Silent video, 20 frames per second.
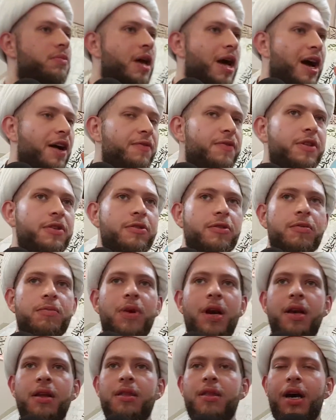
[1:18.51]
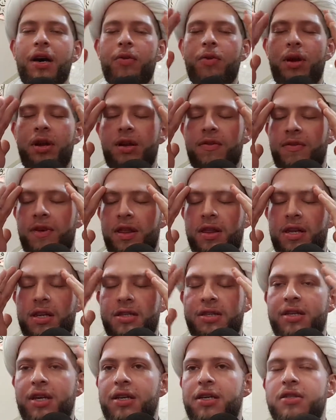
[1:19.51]
Have in your mind that whatever they
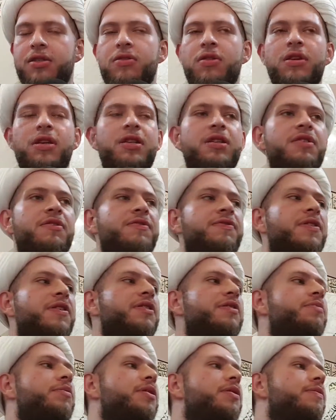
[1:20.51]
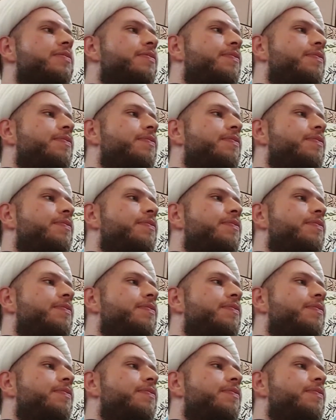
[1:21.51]
say is not going to affect me